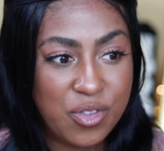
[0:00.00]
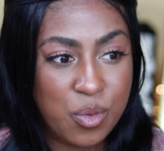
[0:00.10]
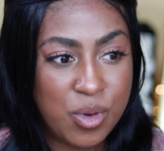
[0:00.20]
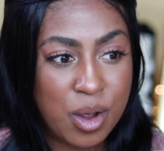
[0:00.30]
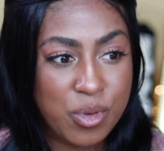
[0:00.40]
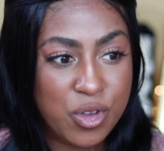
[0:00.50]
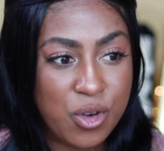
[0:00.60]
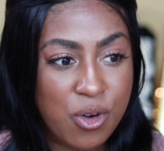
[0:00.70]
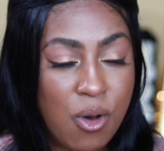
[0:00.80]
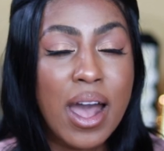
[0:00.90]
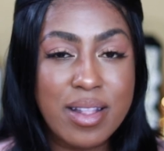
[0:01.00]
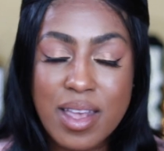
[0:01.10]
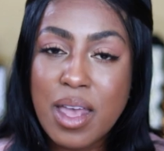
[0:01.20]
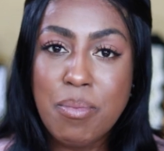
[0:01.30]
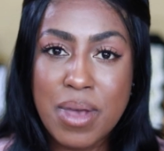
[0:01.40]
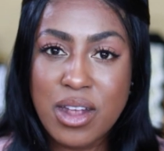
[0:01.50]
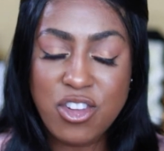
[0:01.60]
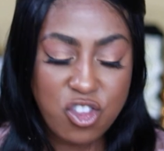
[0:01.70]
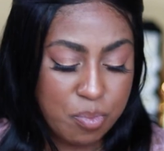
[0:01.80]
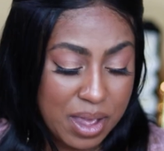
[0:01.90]
from when I was a girl. I think it may
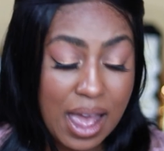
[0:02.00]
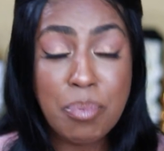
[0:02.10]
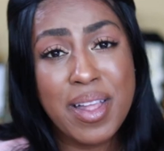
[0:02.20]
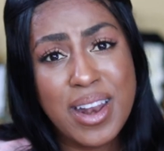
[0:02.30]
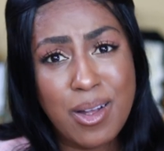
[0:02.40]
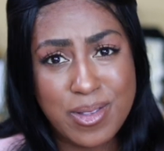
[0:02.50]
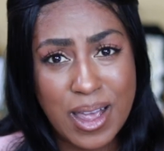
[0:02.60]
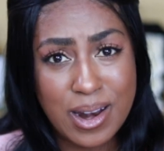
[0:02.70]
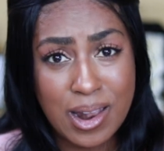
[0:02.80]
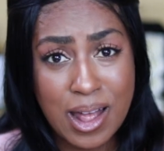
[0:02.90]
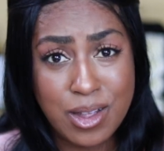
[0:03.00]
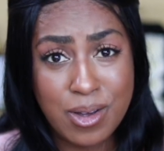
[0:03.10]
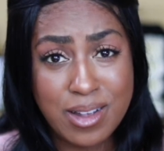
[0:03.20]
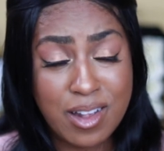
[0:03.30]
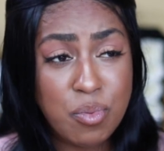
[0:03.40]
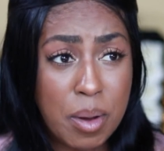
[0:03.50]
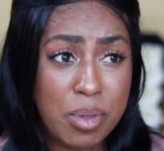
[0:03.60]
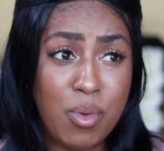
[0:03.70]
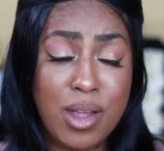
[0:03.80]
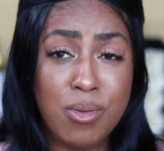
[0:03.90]
just be, I played outside a lot, you guys. That's
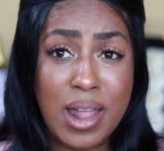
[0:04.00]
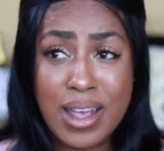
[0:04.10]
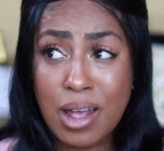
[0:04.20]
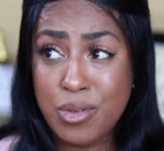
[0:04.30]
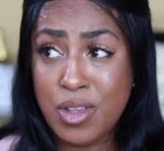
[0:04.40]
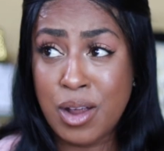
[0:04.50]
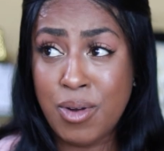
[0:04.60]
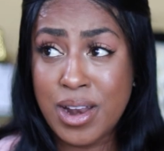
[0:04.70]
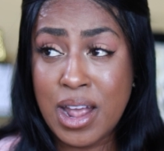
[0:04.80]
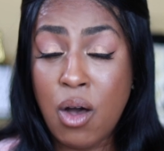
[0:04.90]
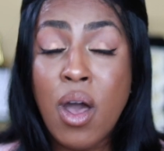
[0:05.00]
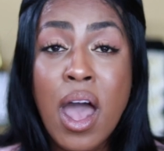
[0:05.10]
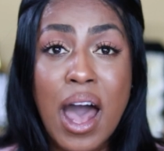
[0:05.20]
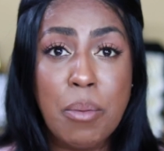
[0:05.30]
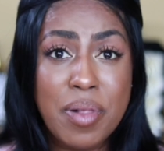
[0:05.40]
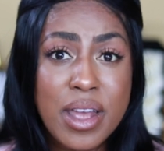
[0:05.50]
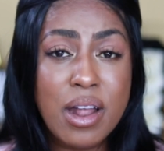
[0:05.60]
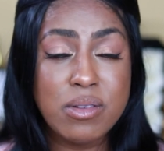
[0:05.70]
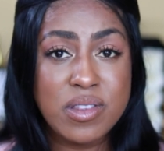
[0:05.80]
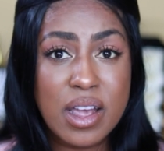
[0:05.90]
probably why I don't like outside right now. I played
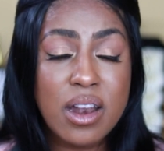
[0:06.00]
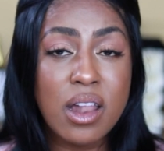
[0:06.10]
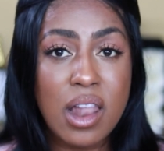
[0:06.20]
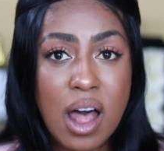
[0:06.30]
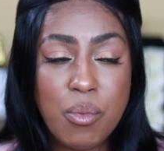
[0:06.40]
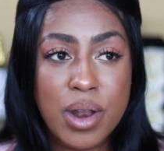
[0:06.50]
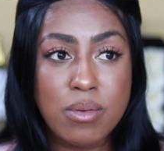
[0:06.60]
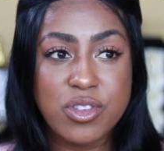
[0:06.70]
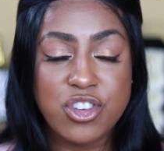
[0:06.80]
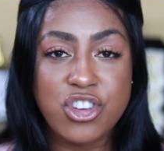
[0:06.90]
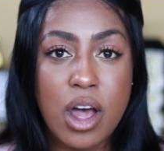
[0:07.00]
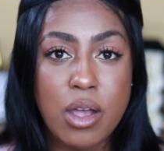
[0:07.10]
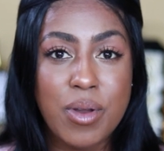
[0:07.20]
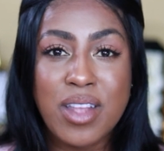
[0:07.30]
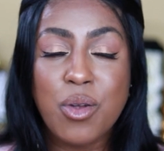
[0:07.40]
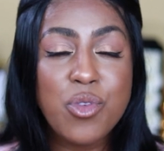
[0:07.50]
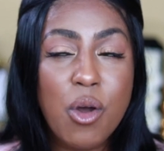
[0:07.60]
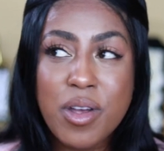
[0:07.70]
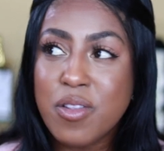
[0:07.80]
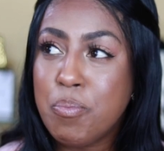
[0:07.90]
outside a lot when I was a child, and there was
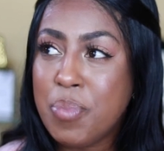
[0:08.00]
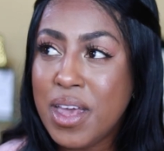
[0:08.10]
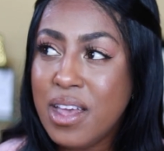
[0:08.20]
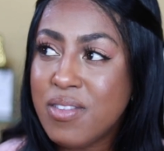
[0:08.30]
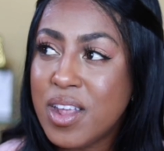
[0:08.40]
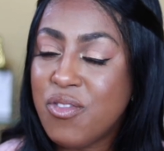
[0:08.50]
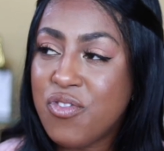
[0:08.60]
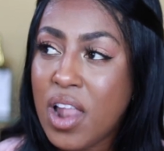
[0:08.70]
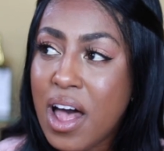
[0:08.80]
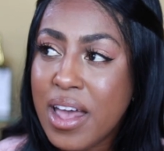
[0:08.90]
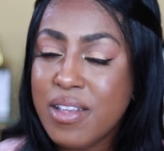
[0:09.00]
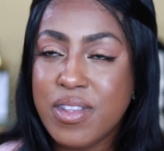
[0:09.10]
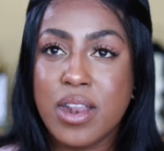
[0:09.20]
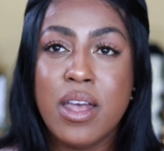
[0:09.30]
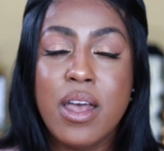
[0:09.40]
always bees and flies and